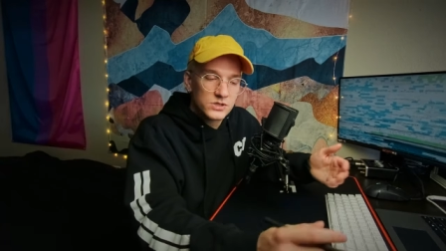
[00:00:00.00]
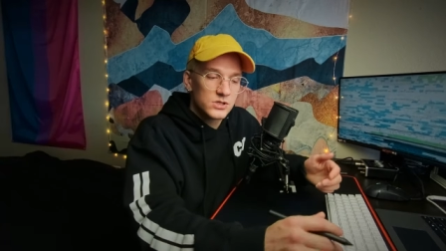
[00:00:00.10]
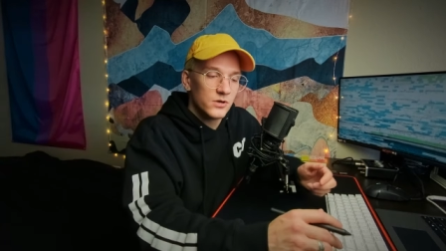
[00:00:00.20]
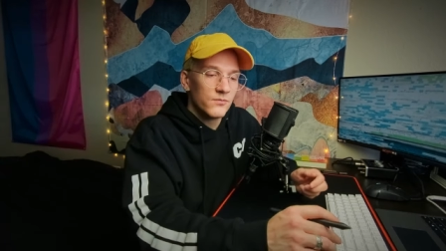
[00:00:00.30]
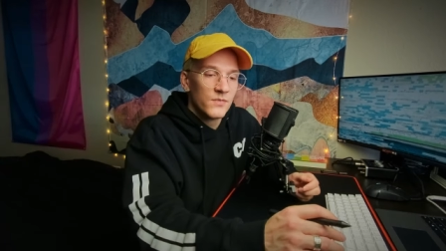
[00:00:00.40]

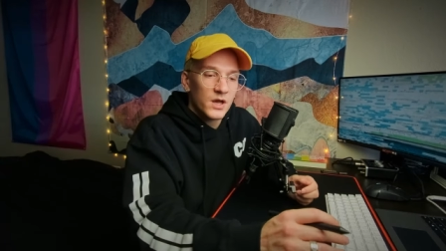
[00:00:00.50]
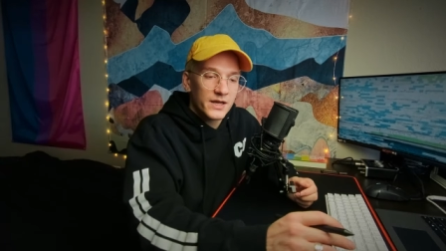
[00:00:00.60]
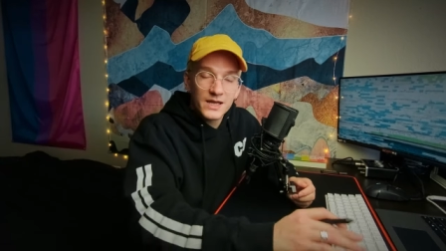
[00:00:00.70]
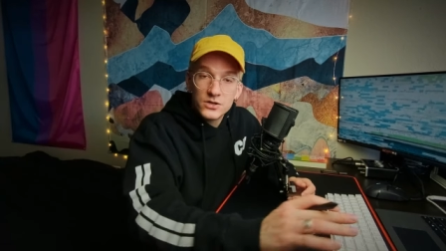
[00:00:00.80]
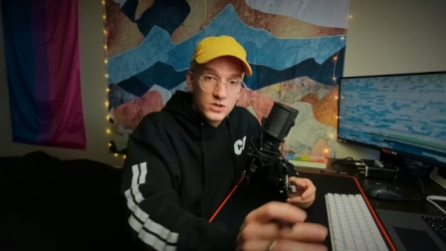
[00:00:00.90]
So
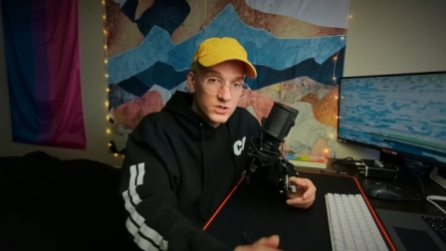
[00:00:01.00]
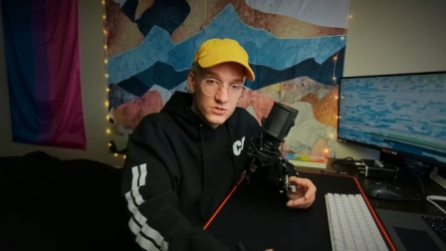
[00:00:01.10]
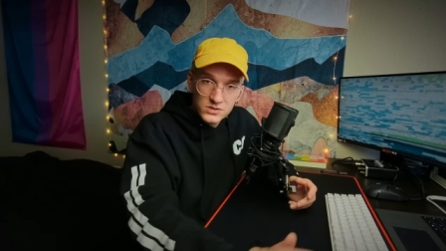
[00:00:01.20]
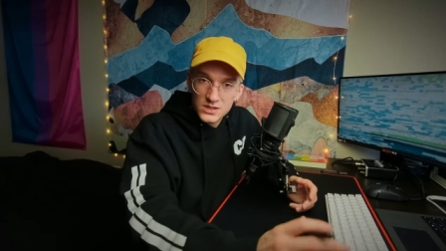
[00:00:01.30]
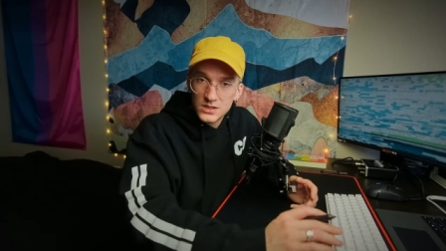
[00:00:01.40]
again, you can
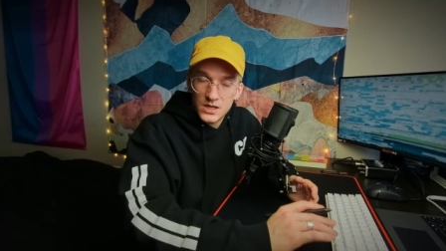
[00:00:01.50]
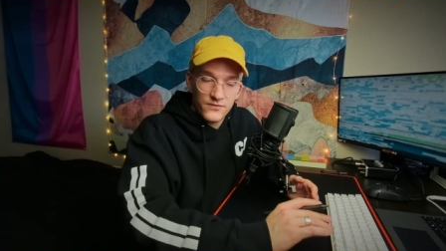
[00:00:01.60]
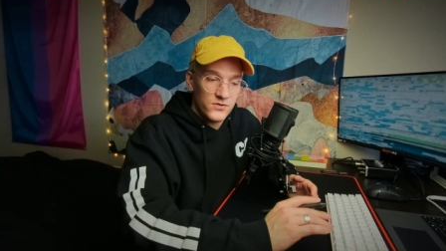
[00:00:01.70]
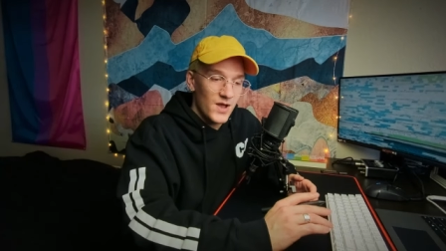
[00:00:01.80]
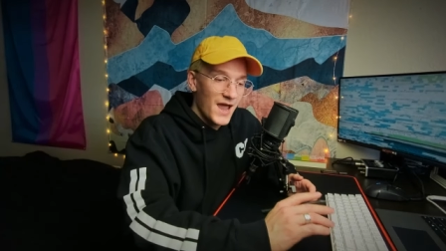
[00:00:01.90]
use it
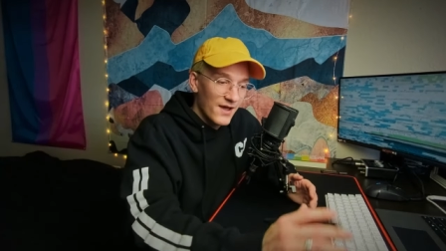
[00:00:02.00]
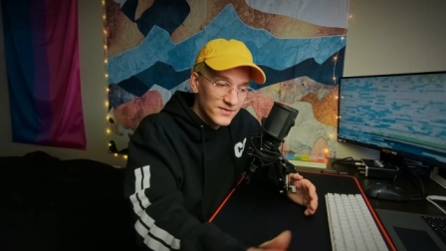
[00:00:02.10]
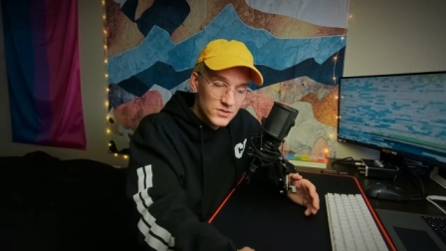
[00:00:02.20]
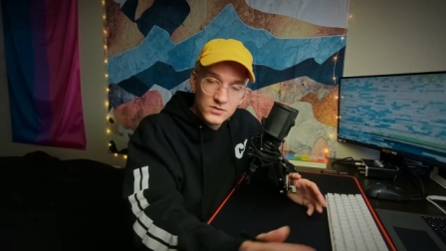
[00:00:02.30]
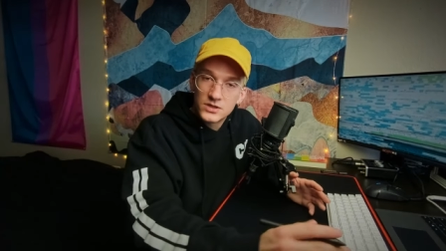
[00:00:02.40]
if you have to,